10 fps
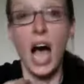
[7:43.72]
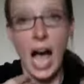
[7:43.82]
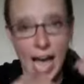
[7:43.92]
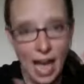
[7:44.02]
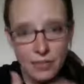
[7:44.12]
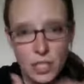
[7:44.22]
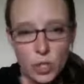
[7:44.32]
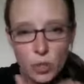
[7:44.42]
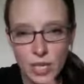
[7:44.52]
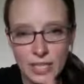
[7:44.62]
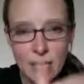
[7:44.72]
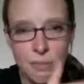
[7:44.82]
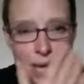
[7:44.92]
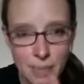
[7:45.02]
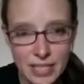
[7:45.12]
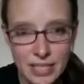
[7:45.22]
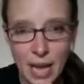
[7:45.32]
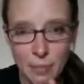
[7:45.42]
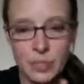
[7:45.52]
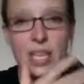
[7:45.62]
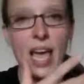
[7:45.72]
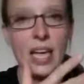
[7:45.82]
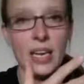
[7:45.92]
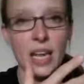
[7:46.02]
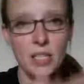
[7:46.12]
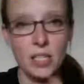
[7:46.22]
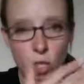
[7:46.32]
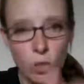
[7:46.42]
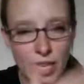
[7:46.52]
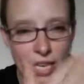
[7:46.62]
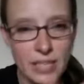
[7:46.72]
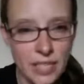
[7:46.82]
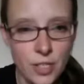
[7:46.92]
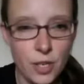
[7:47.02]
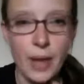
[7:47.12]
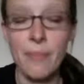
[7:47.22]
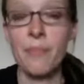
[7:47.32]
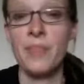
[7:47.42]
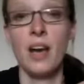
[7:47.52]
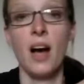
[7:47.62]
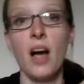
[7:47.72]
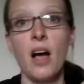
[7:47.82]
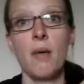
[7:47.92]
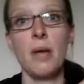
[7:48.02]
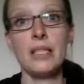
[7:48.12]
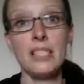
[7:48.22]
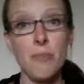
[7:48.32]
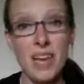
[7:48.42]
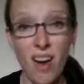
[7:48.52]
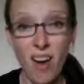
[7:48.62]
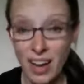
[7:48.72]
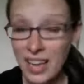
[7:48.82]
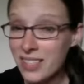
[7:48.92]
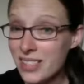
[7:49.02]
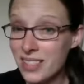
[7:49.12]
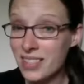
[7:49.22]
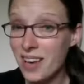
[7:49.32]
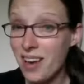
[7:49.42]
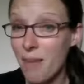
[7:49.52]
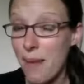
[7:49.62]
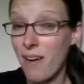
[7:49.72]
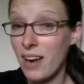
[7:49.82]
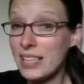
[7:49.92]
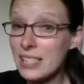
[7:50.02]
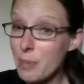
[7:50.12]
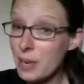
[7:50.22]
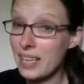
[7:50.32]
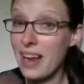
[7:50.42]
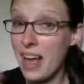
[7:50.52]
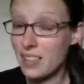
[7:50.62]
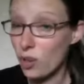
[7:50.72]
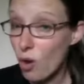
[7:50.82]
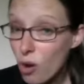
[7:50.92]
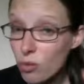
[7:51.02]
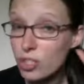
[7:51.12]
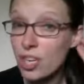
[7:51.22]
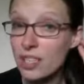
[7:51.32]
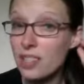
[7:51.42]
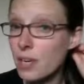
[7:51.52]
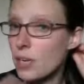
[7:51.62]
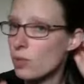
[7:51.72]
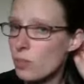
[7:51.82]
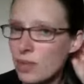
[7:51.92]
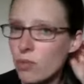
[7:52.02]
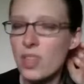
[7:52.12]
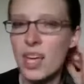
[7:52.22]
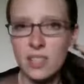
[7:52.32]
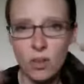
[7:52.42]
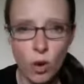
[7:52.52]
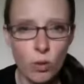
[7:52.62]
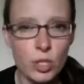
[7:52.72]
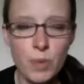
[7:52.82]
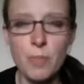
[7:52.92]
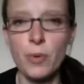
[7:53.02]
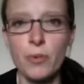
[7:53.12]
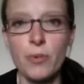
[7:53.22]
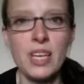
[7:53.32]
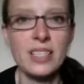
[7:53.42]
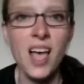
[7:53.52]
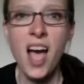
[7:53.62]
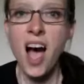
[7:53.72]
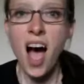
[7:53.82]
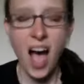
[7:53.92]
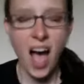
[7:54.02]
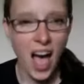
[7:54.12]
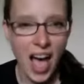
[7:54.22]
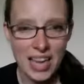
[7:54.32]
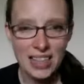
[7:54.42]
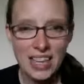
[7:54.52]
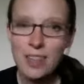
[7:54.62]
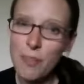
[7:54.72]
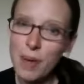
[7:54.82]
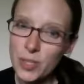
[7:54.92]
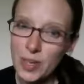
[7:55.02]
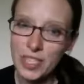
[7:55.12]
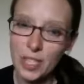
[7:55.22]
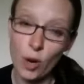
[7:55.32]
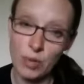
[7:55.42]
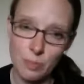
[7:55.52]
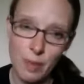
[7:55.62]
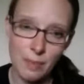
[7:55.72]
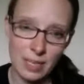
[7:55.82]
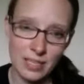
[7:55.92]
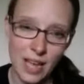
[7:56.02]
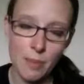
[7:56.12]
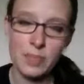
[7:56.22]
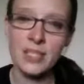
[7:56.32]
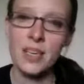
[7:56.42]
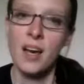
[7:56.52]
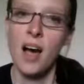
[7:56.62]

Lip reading: I have to do this in baby steps and slowly ease into it. To be honest, my honest opinion as a coach and somebody who's been through this and coached people through this, I think the best way to go is baby steps.